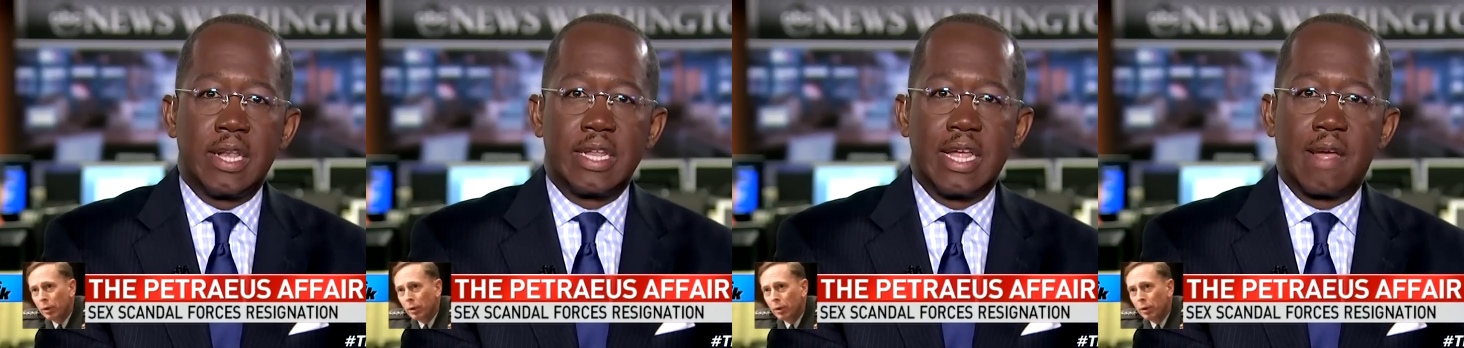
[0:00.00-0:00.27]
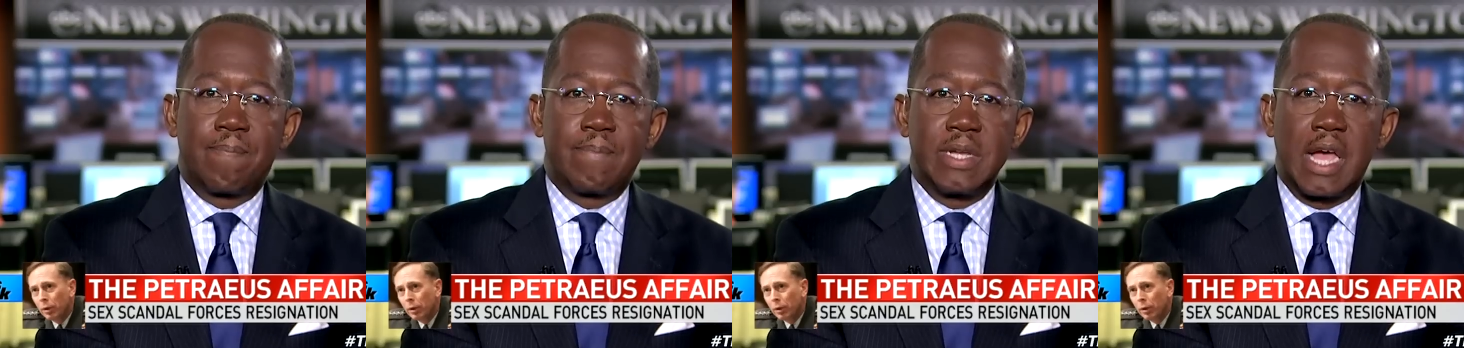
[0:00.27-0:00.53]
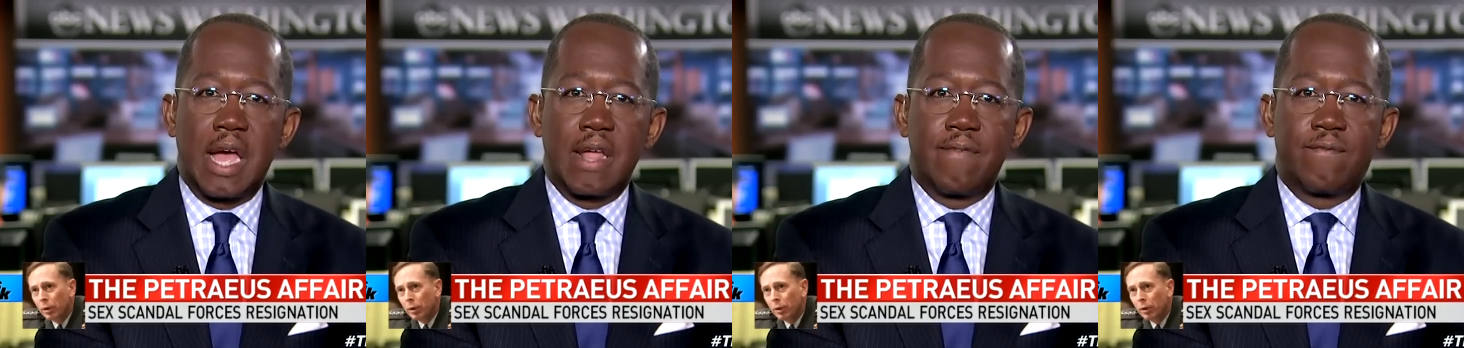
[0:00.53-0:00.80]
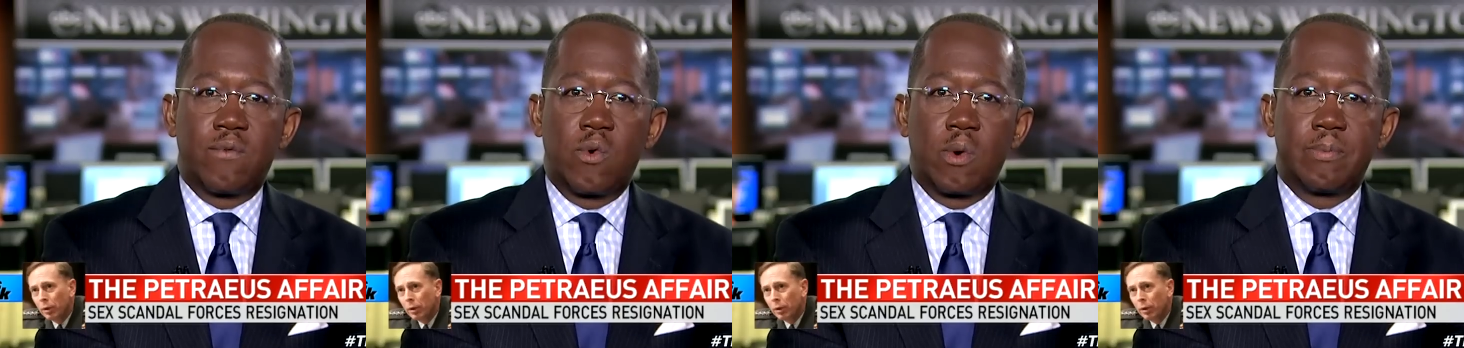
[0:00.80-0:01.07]
Speaker 1: The FBI
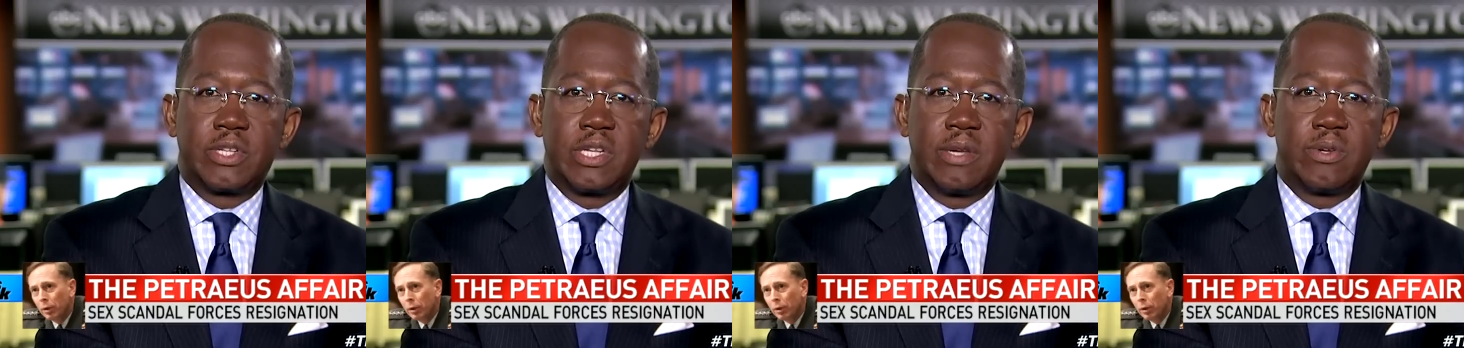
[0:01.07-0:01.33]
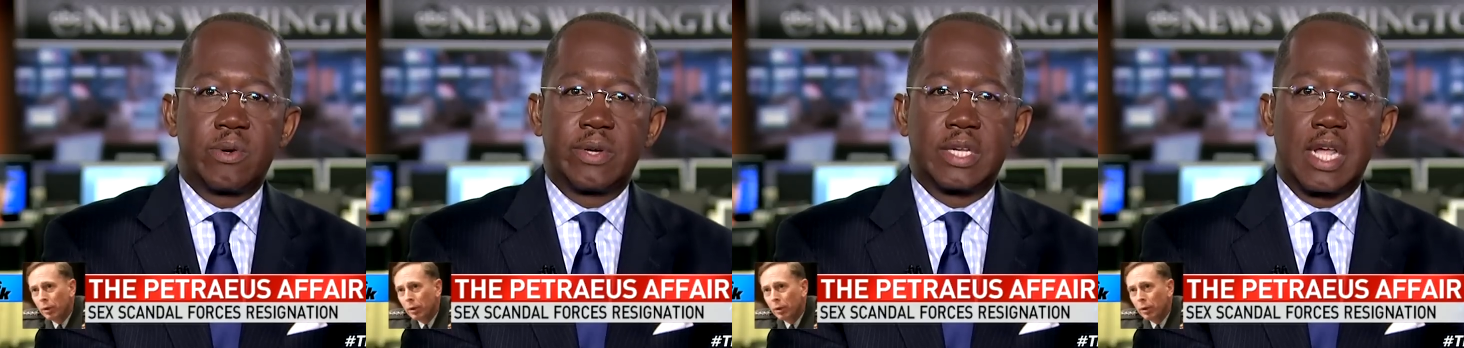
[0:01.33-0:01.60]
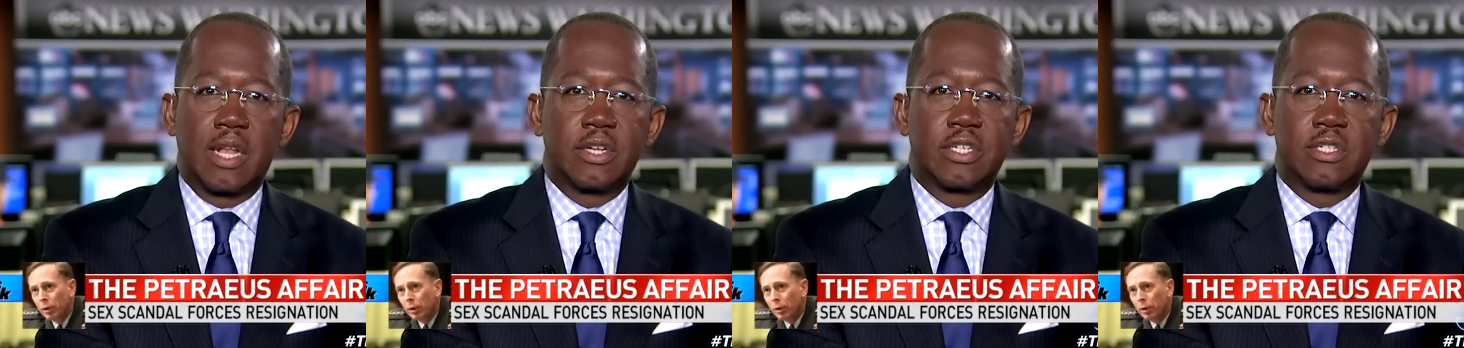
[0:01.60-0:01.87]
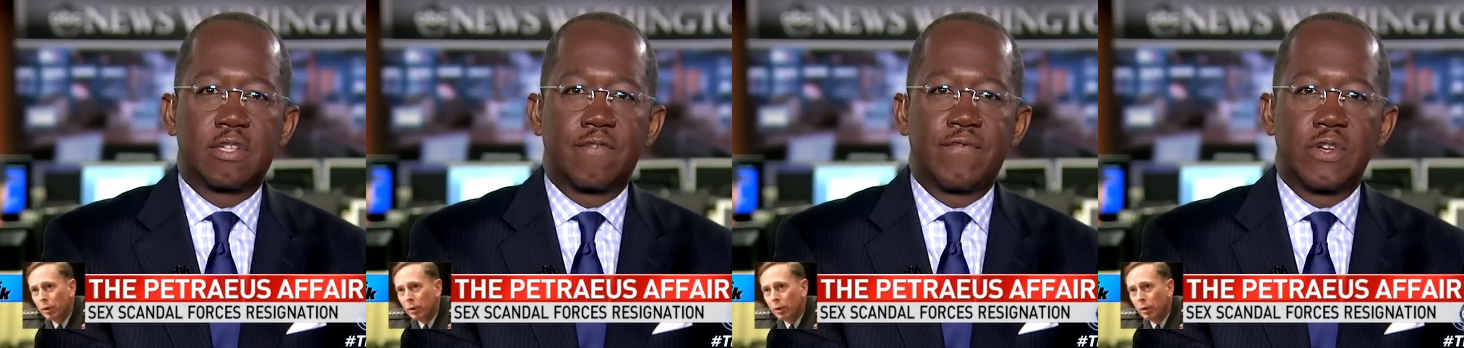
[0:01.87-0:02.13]
informed senior
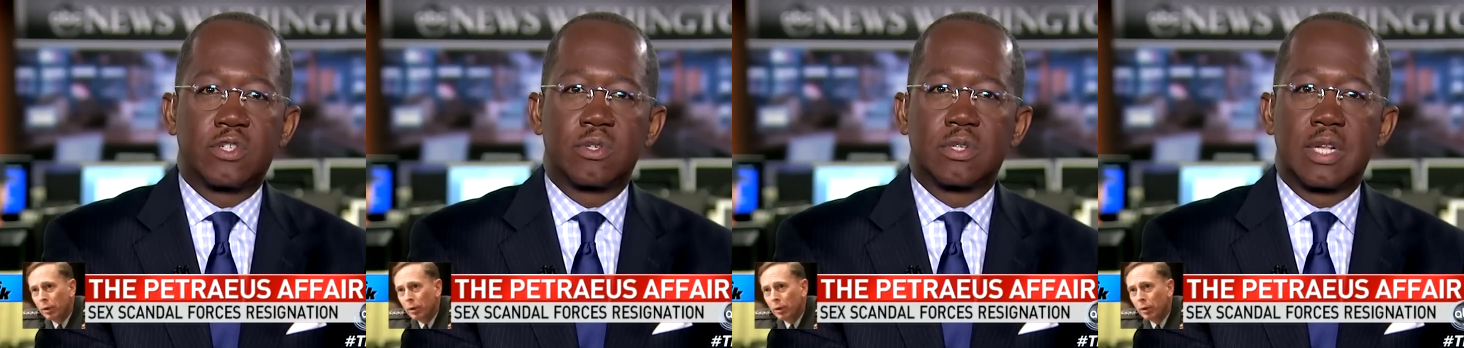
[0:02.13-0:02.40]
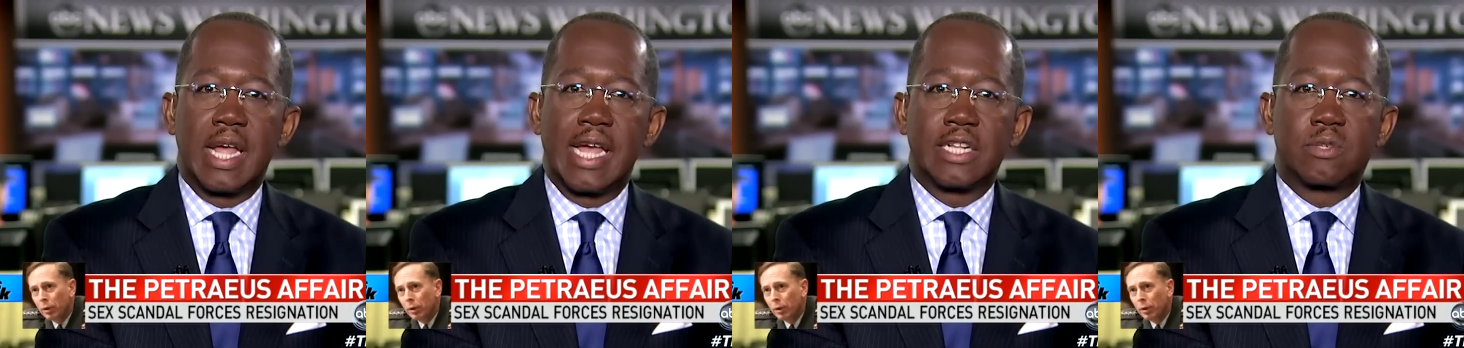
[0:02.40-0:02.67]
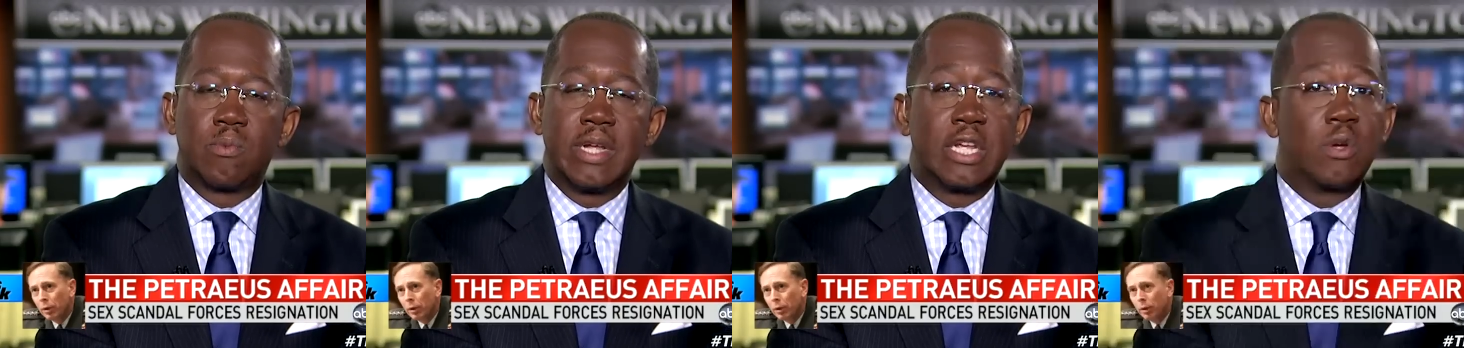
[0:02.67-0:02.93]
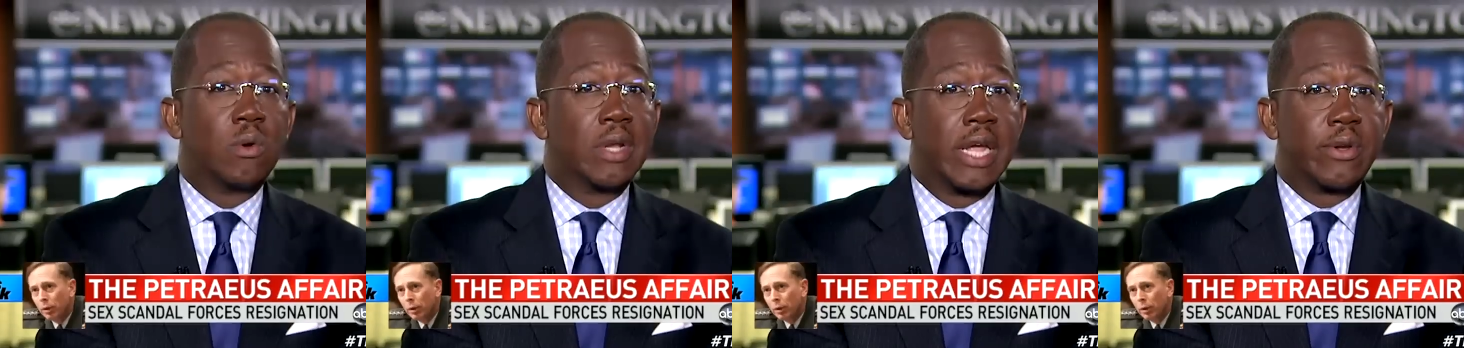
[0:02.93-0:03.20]
intelligence officials last
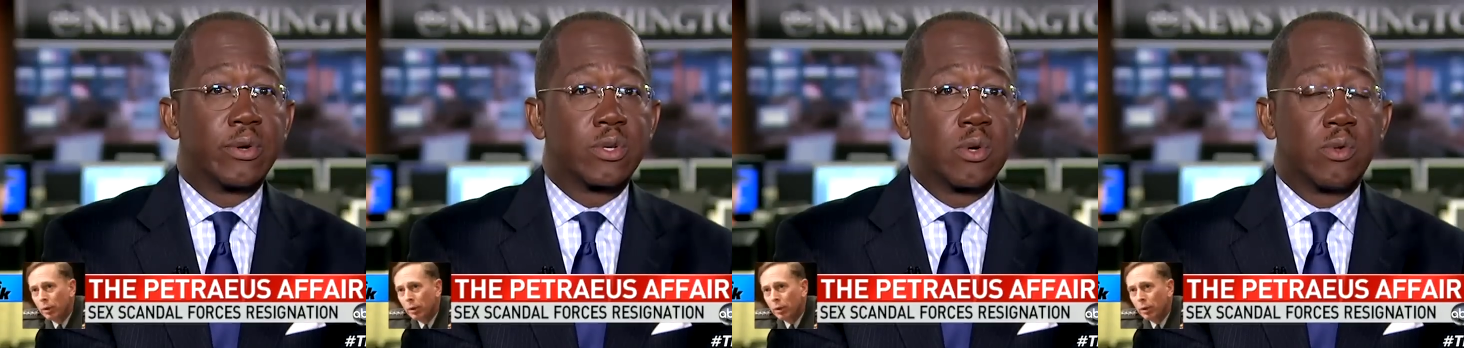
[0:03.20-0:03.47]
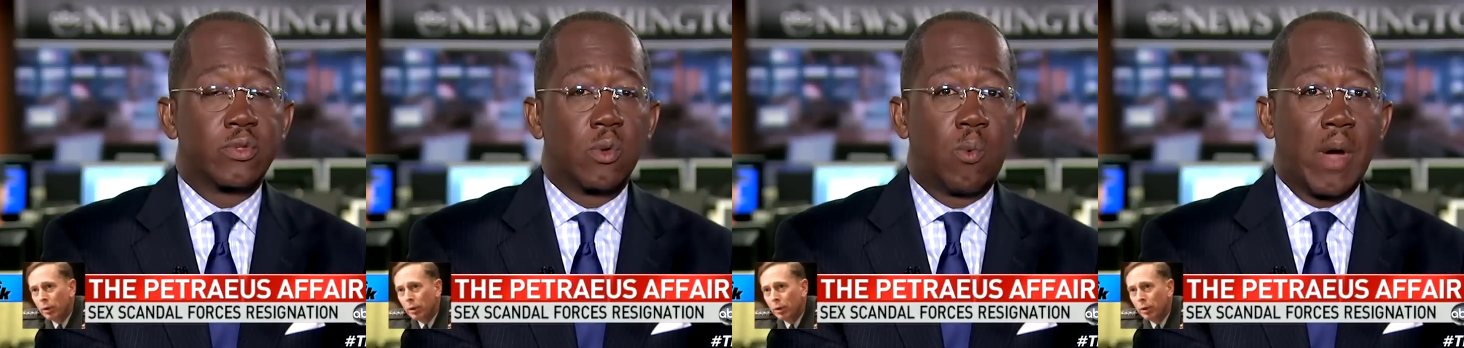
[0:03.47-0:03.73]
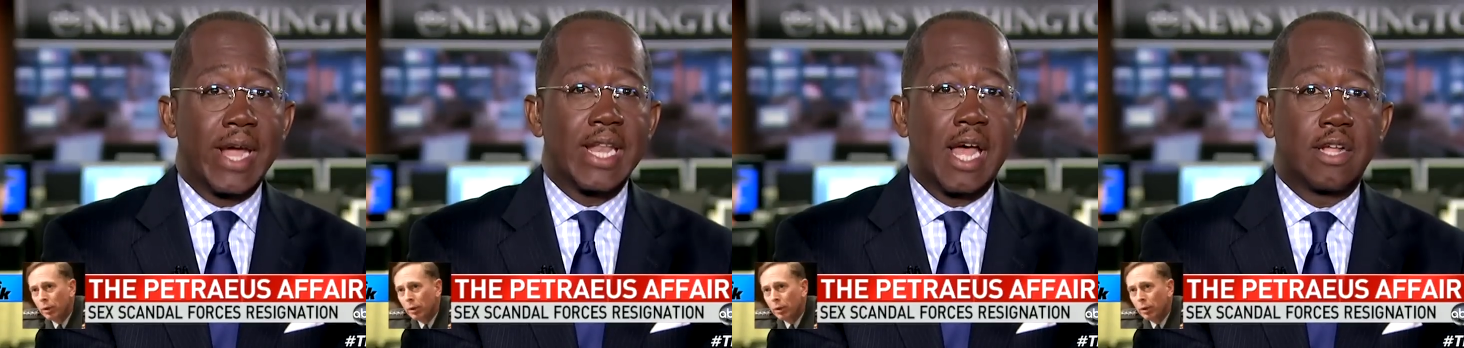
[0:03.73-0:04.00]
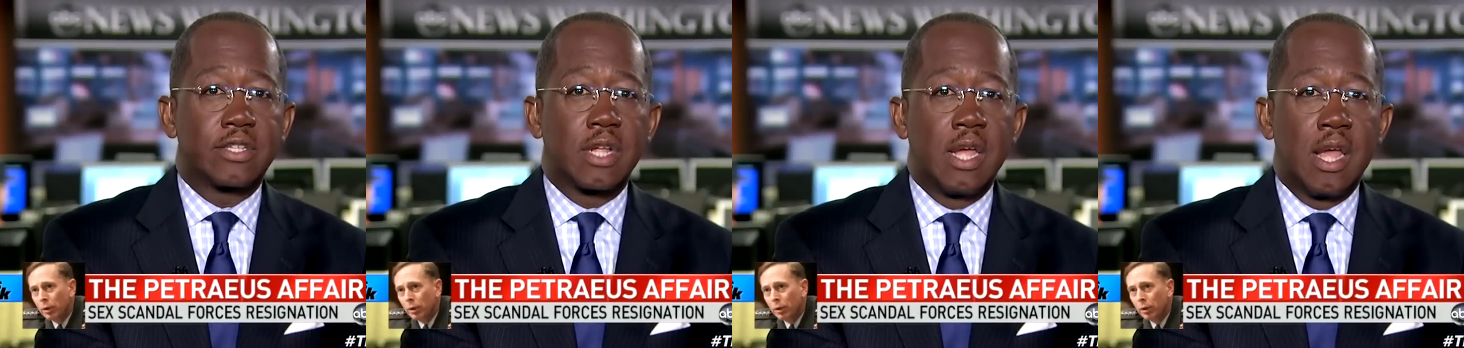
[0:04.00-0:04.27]
week, who later told the White
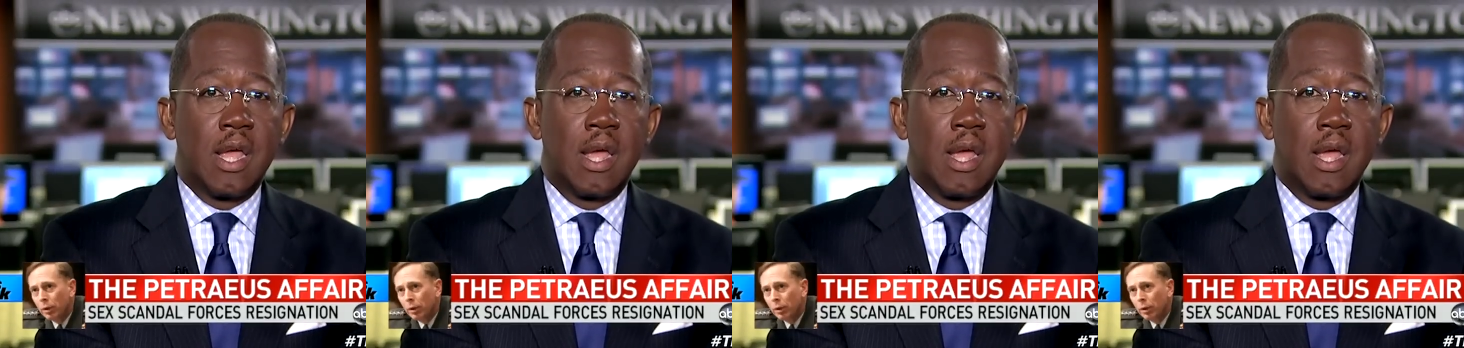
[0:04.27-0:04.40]
House.